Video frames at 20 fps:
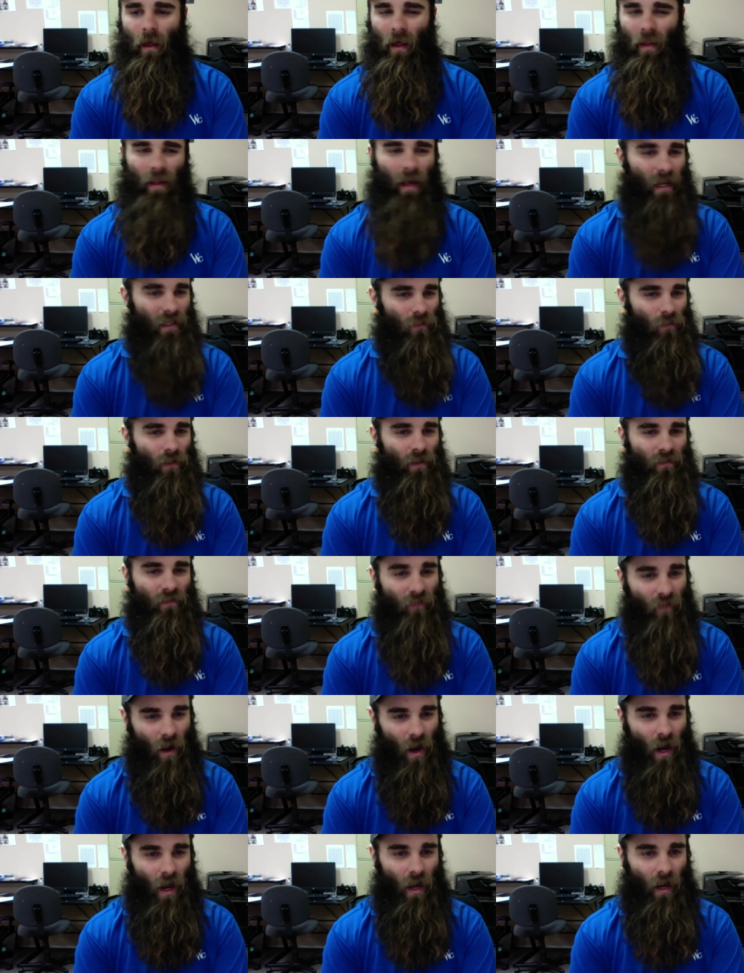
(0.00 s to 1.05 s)
last one is
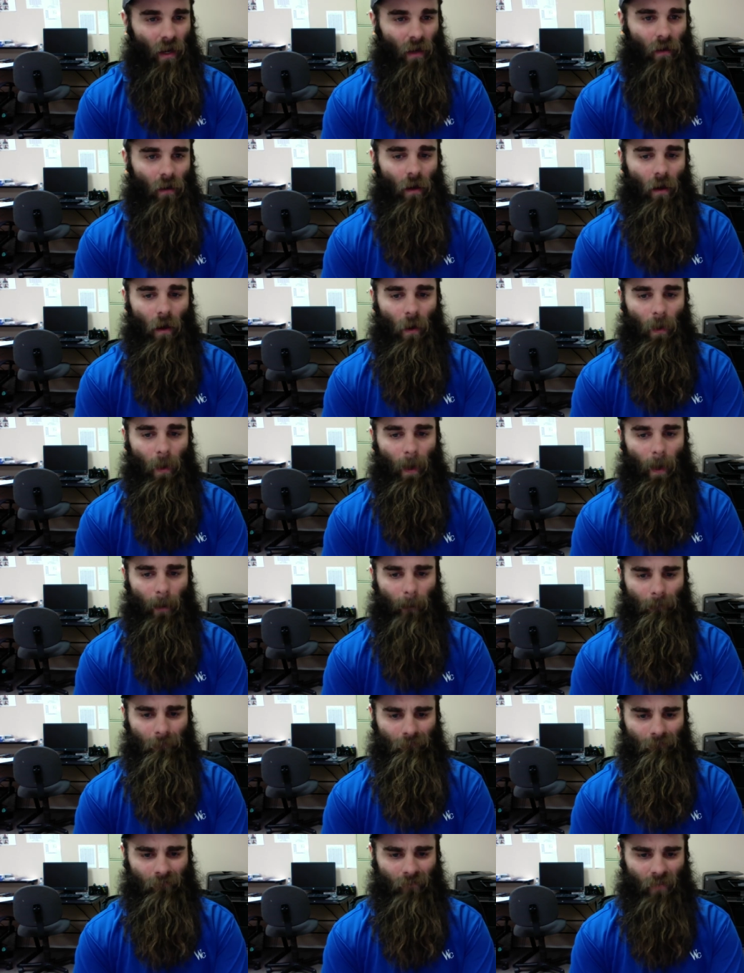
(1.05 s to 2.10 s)
Vine,
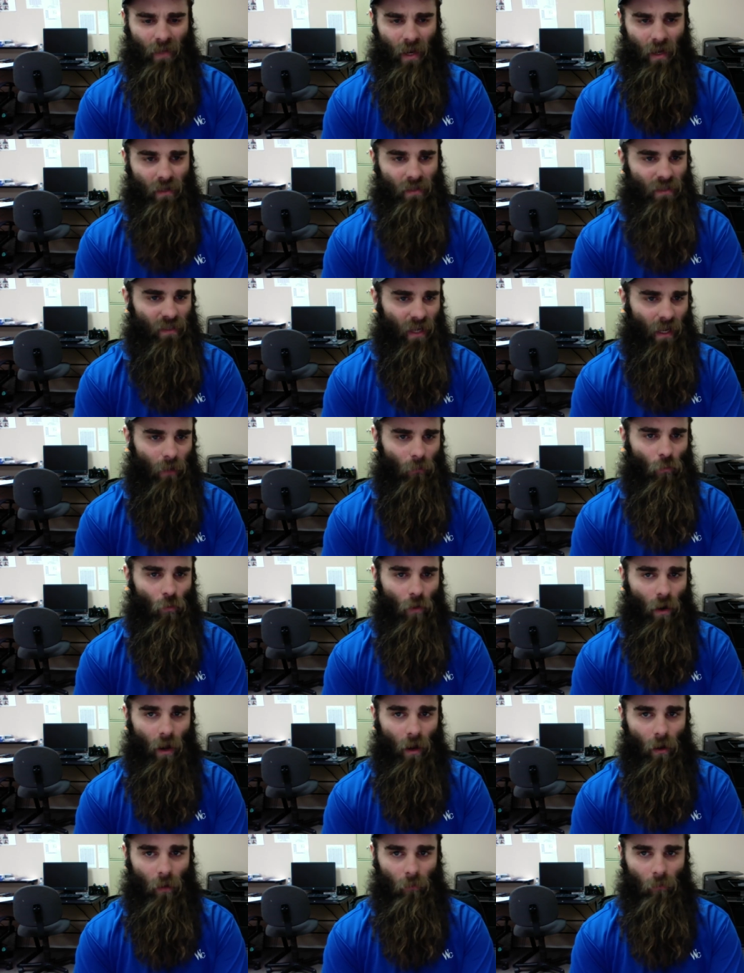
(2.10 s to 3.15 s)
kind of same
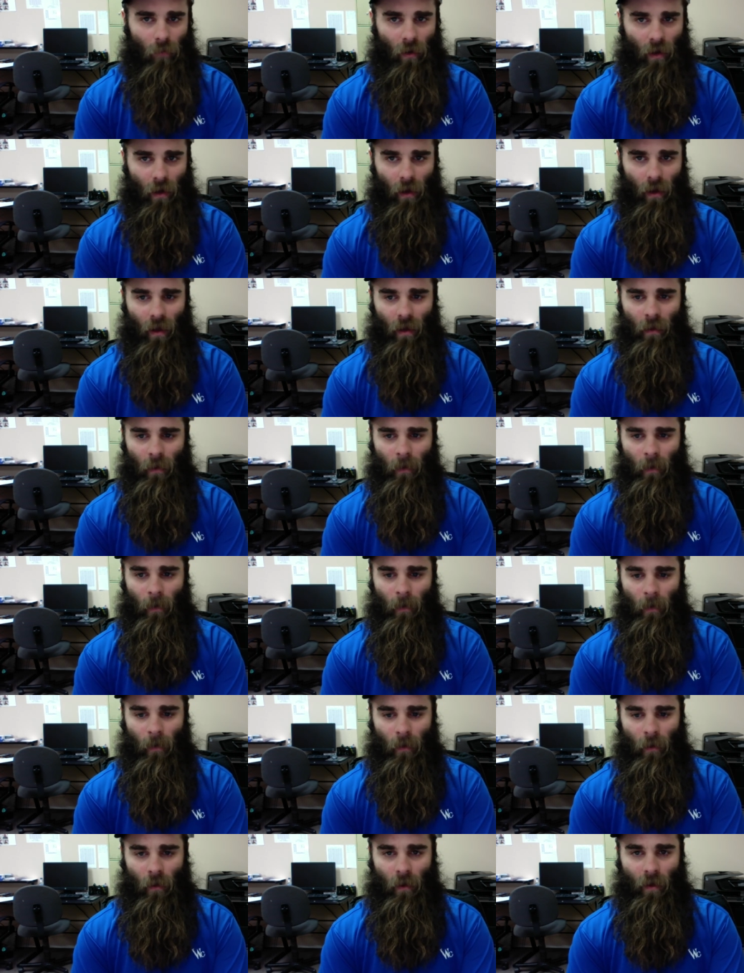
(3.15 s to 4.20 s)
realm, but
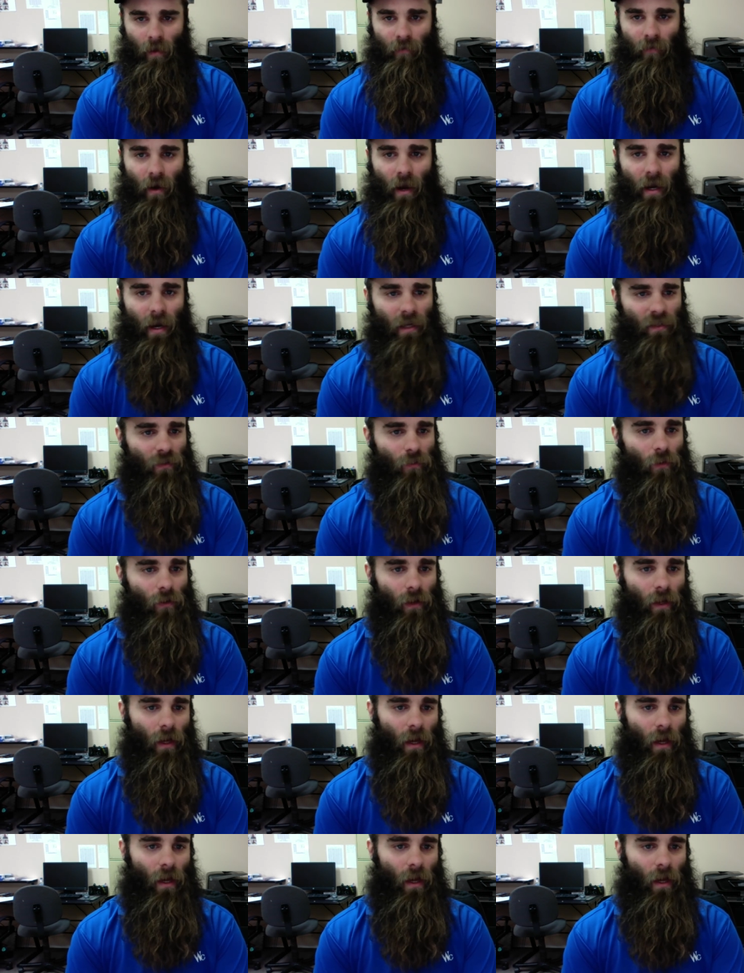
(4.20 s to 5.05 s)
Vine has a really